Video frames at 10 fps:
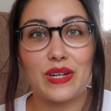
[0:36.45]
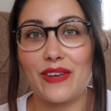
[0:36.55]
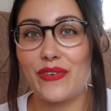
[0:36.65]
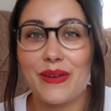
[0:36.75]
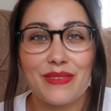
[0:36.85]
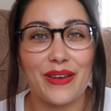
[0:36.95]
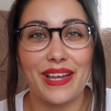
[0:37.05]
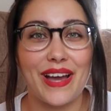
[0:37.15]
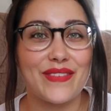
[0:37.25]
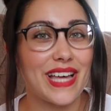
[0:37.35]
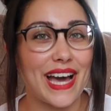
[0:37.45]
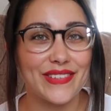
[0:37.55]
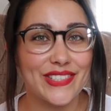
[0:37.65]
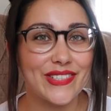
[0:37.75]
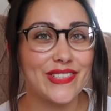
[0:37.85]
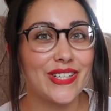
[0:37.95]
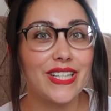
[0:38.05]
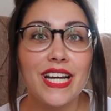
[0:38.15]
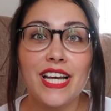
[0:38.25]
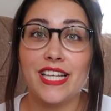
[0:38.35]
on if I'm going out of the house or not.